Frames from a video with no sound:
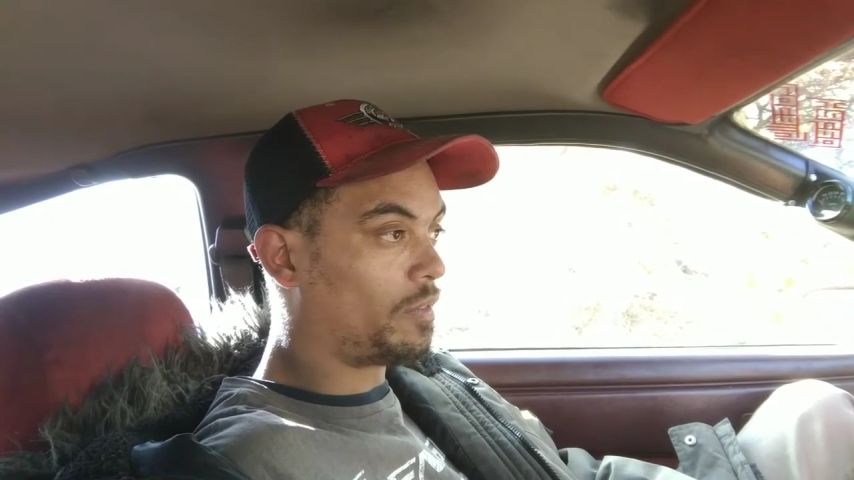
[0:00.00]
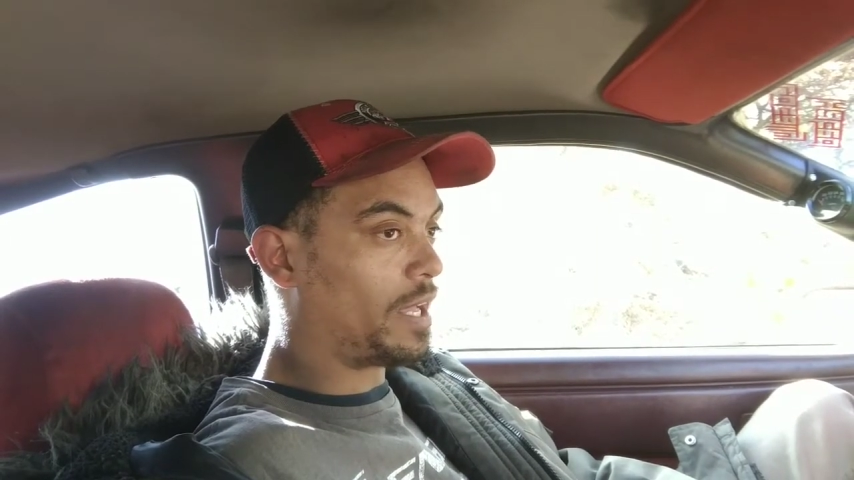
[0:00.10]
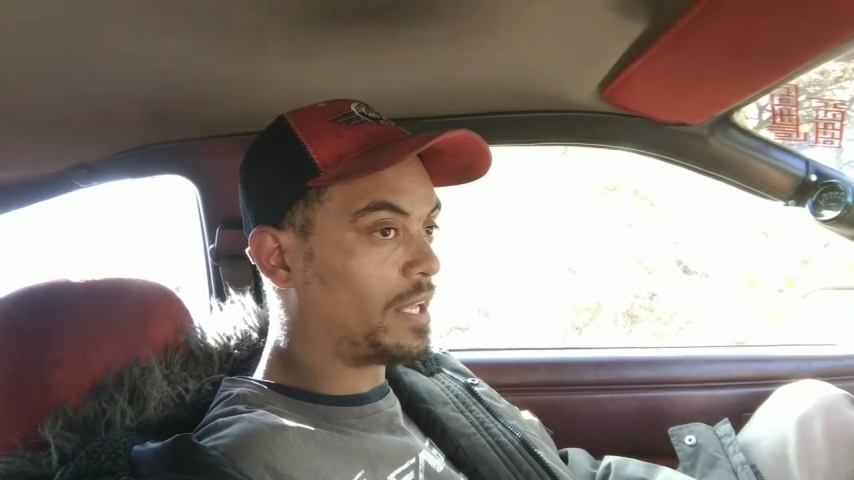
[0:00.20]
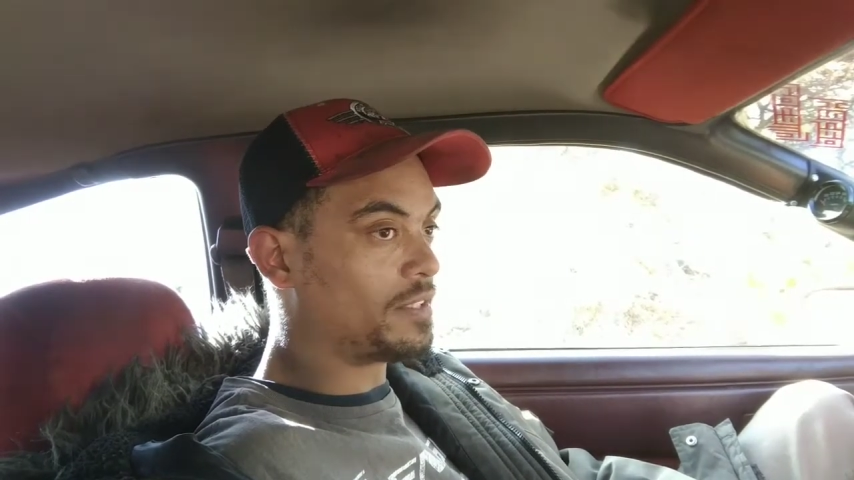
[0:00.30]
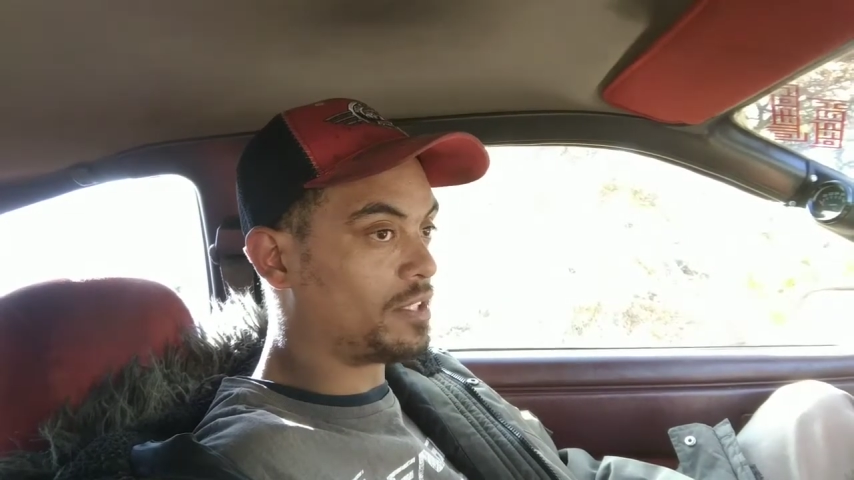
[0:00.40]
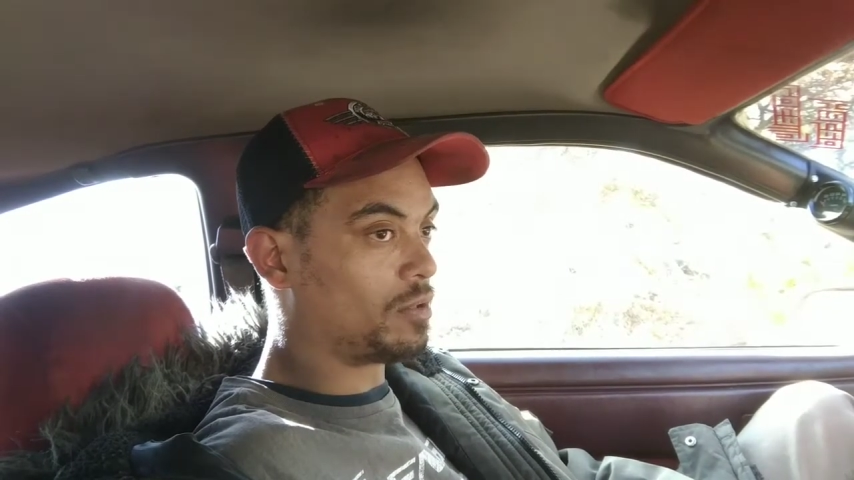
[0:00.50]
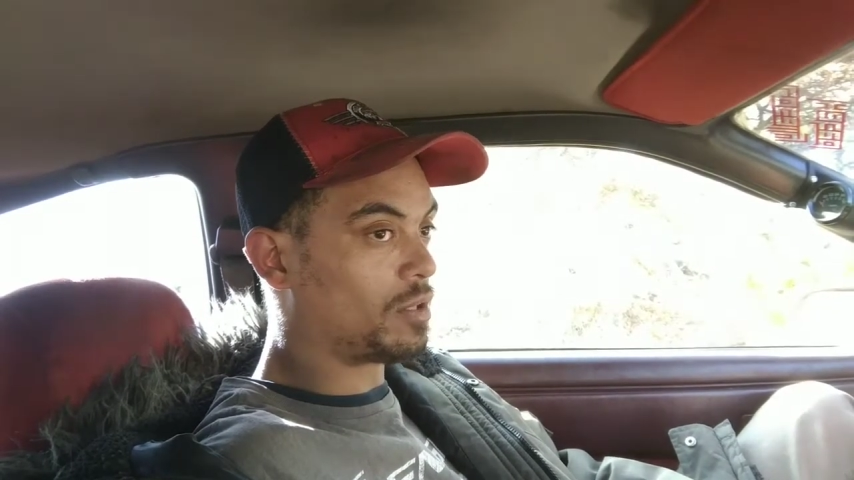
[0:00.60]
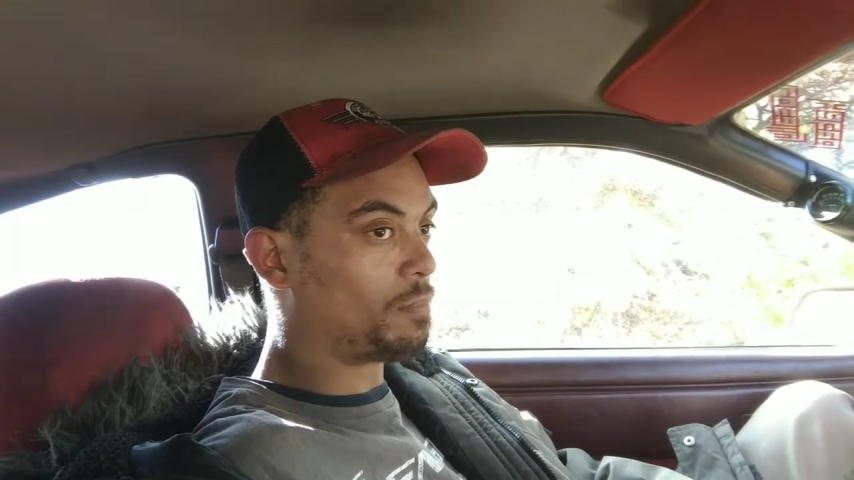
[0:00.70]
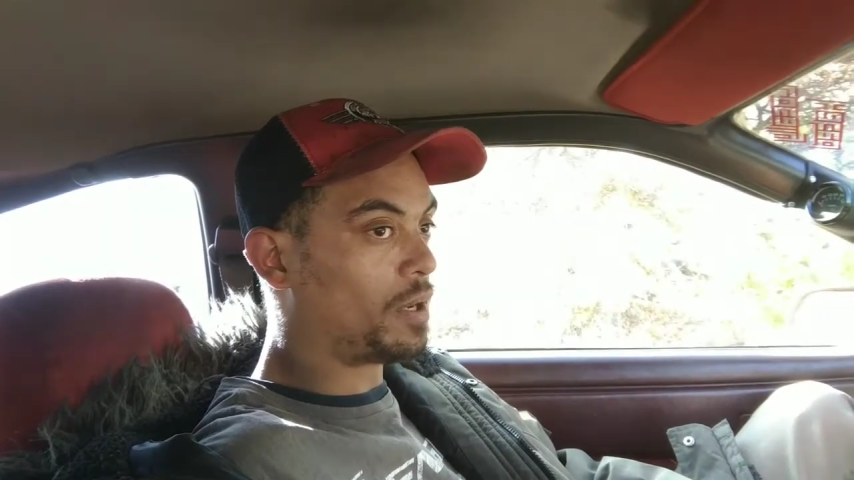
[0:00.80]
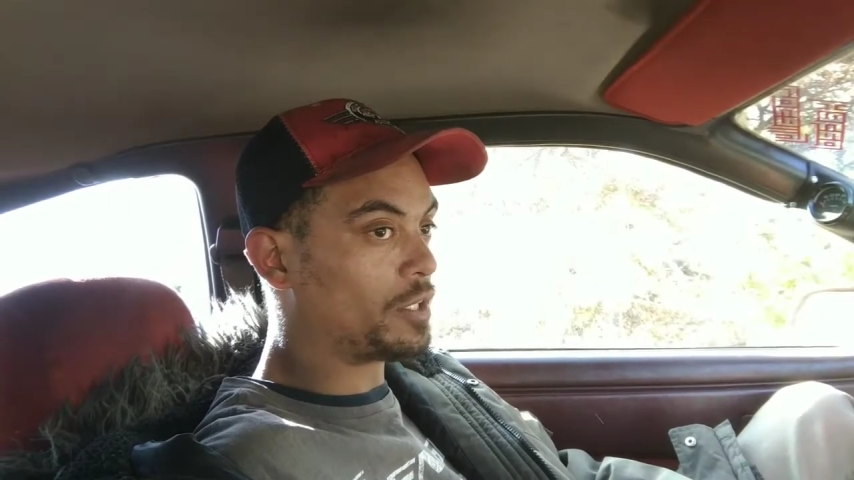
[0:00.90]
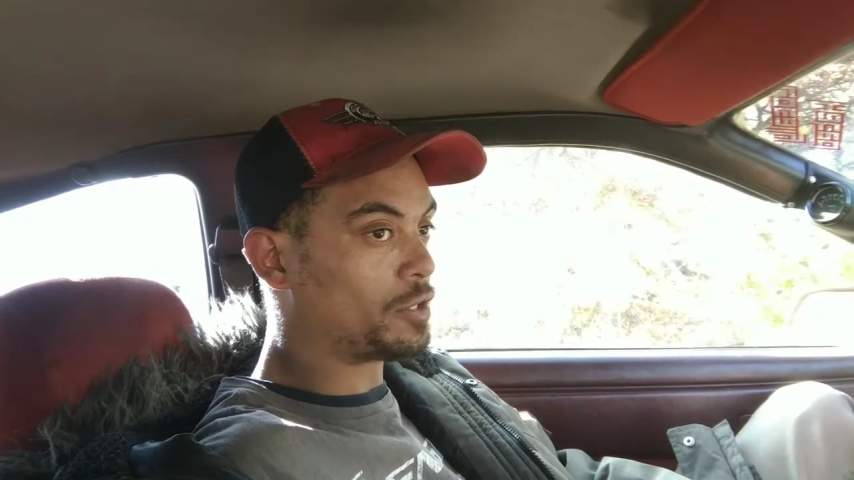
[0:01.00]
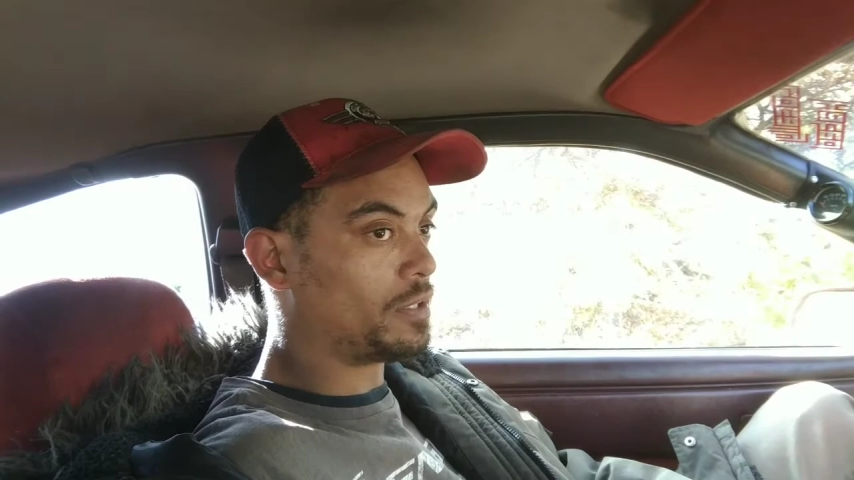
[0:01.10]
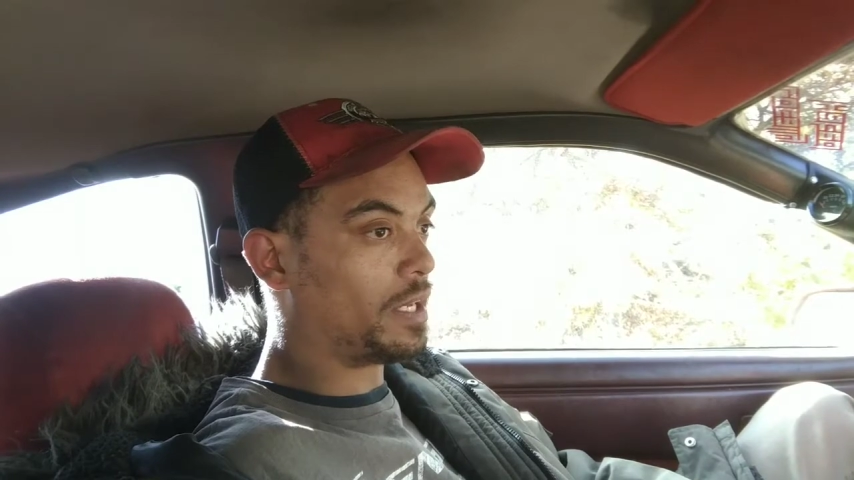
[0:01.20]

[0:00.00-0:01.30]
that had zero compression,